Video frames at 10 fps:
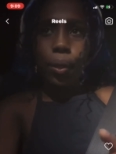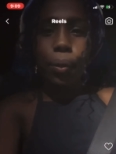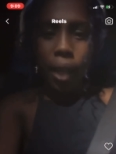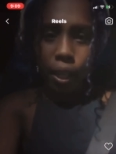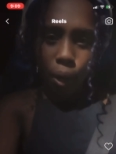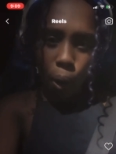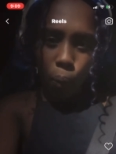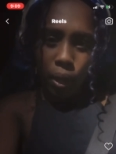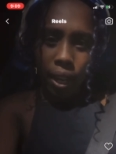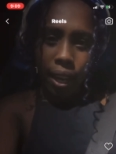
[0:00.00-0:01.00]
do they know
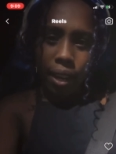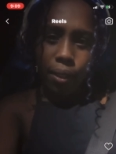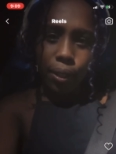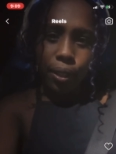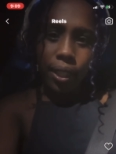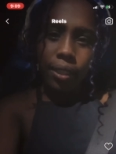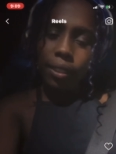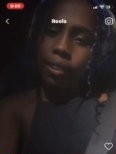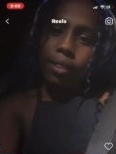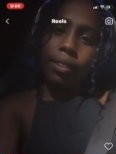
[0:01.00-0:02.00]
what a handler
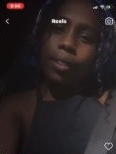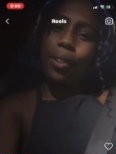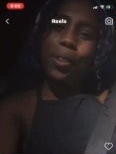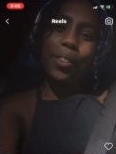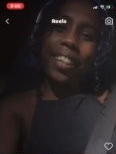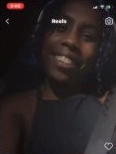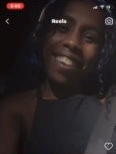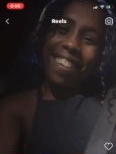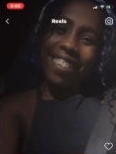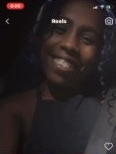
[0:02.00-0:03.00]
is or do they
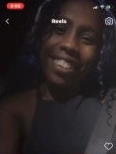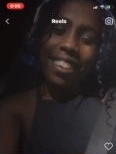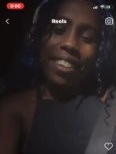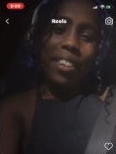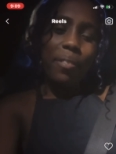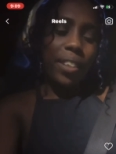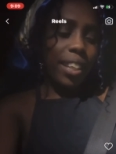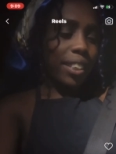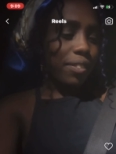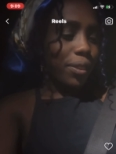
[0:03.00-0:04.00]
not?
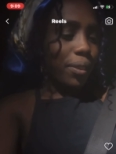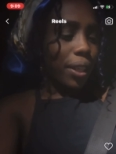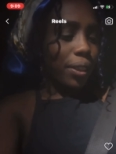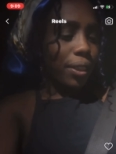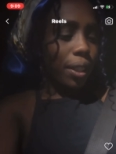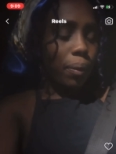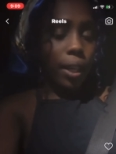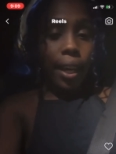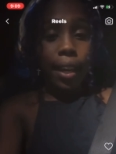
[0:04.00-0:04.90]
Because if you understood what a